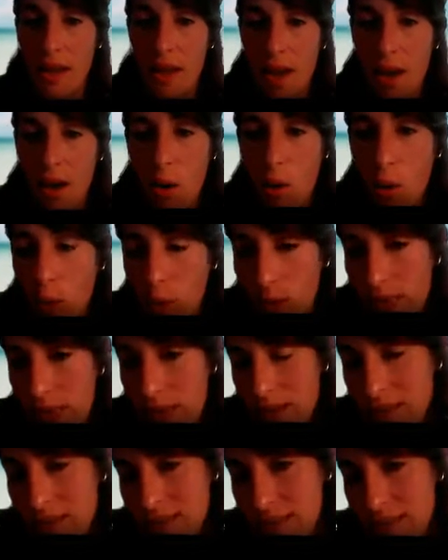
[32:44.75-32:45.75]
all
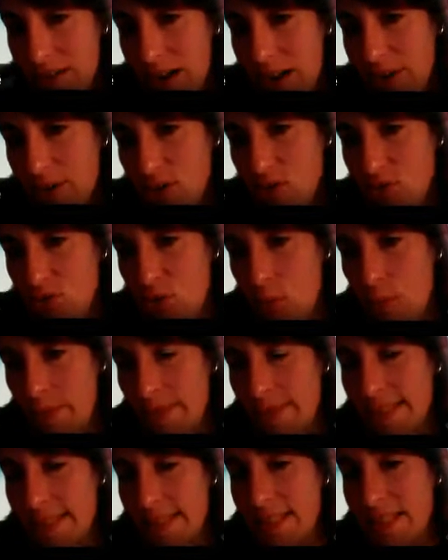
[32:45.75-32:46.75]
the scenarios
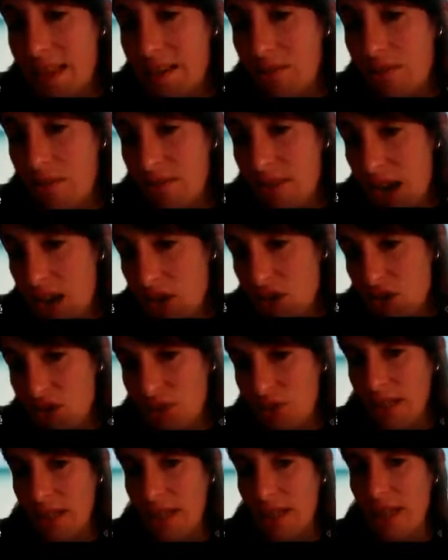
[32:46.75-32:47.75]
represent a reduction